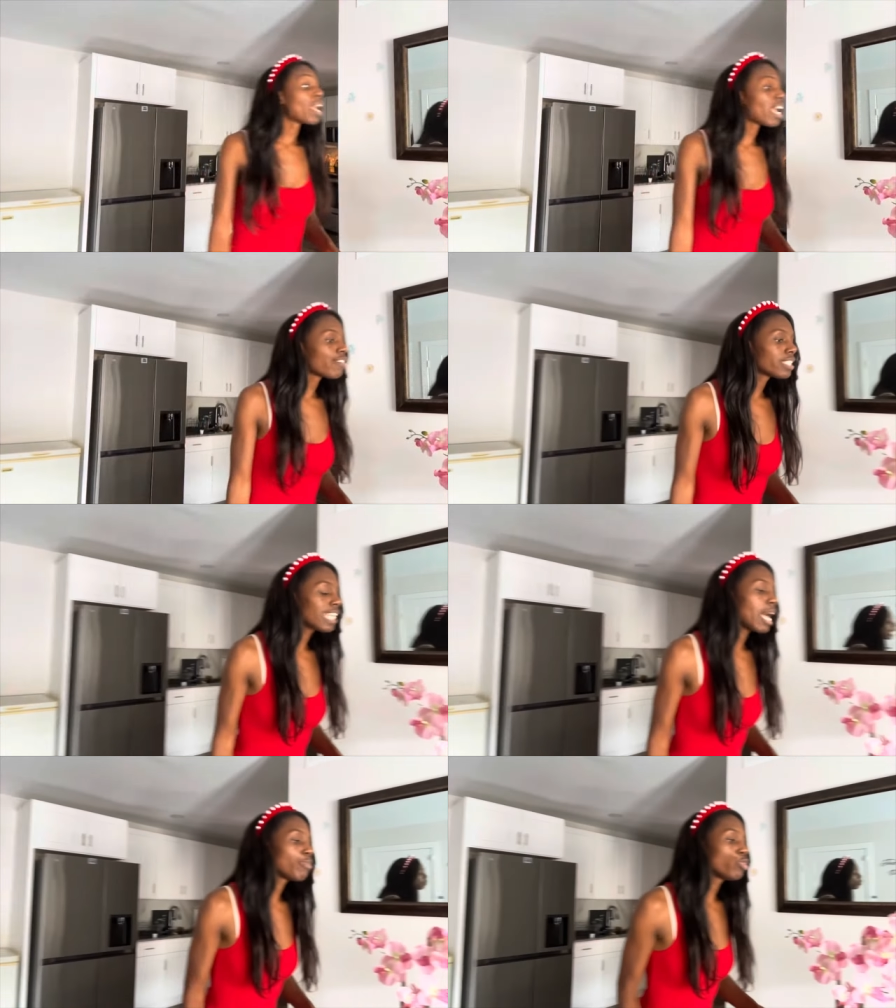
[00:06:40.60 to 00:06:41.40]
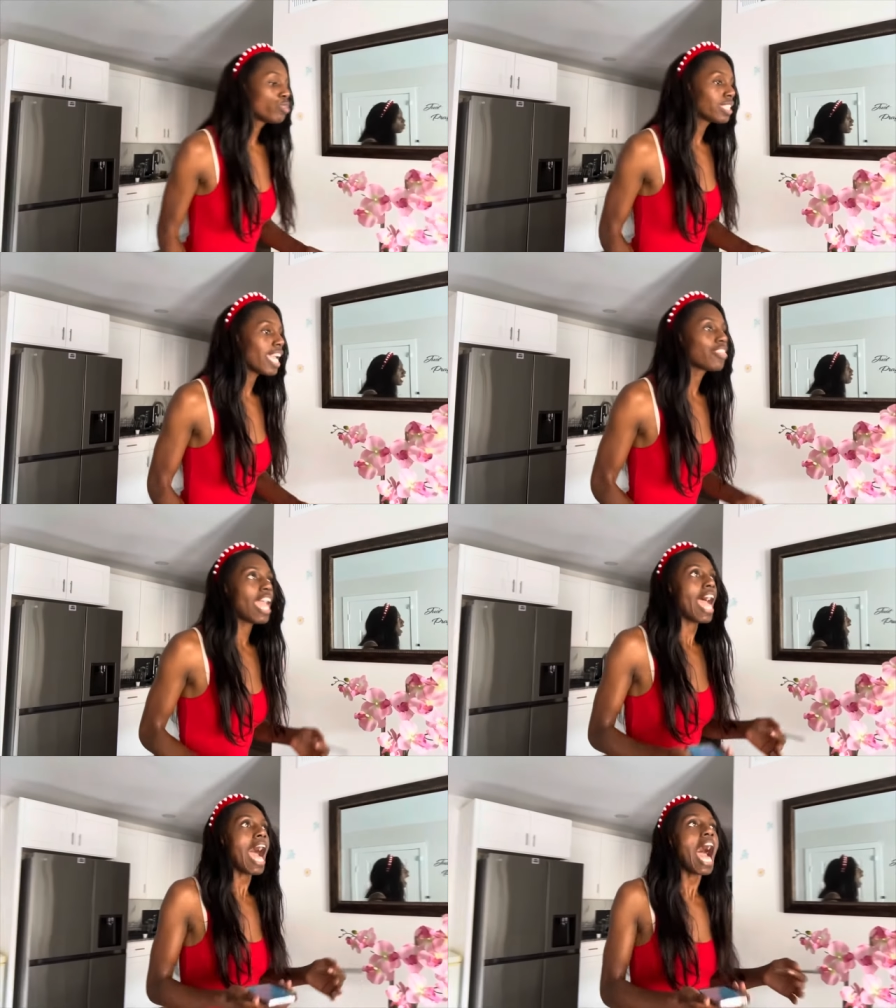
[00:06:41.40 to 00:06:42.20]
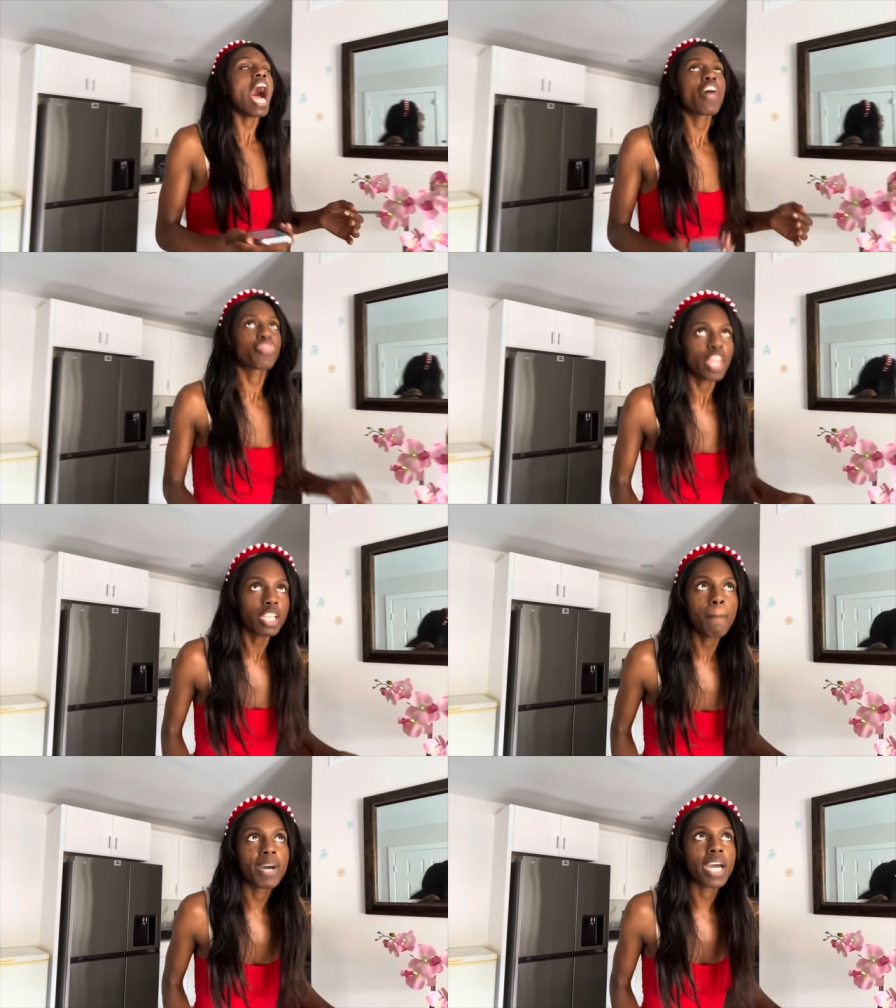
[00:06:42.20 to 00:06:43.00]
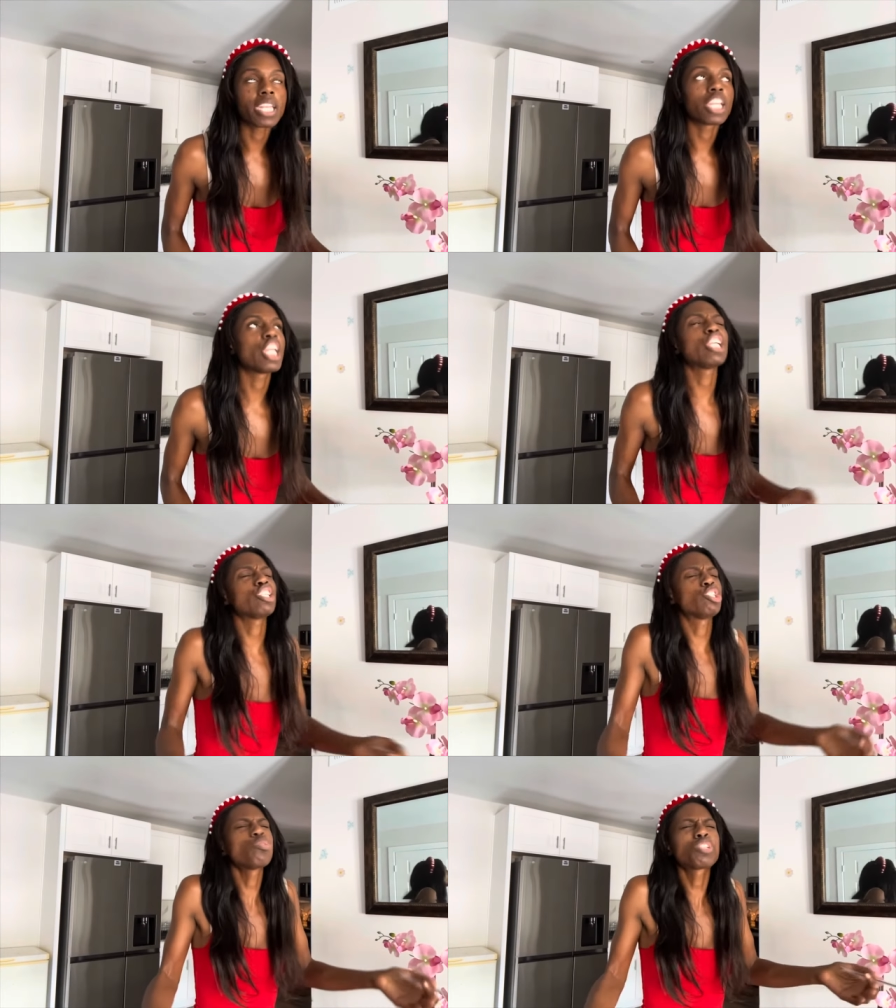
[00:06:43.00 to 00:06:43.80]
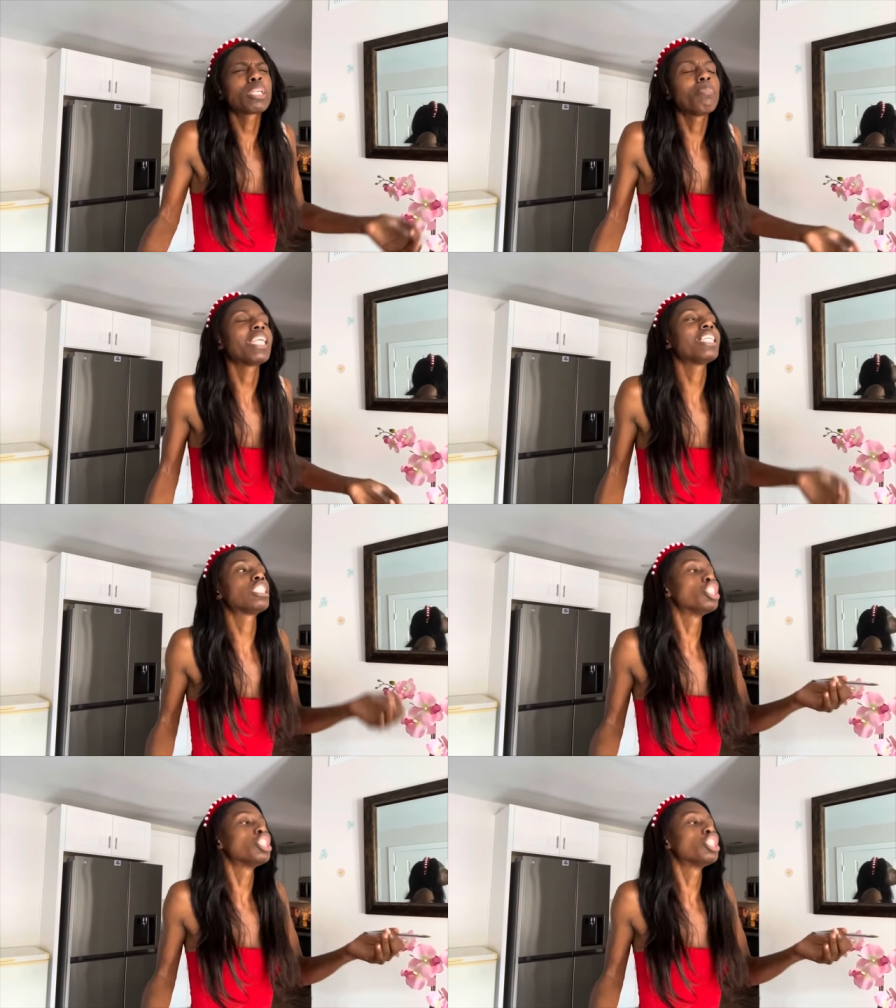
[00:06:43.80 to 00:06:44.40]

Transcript: every time you say that I'll think about it, it usually means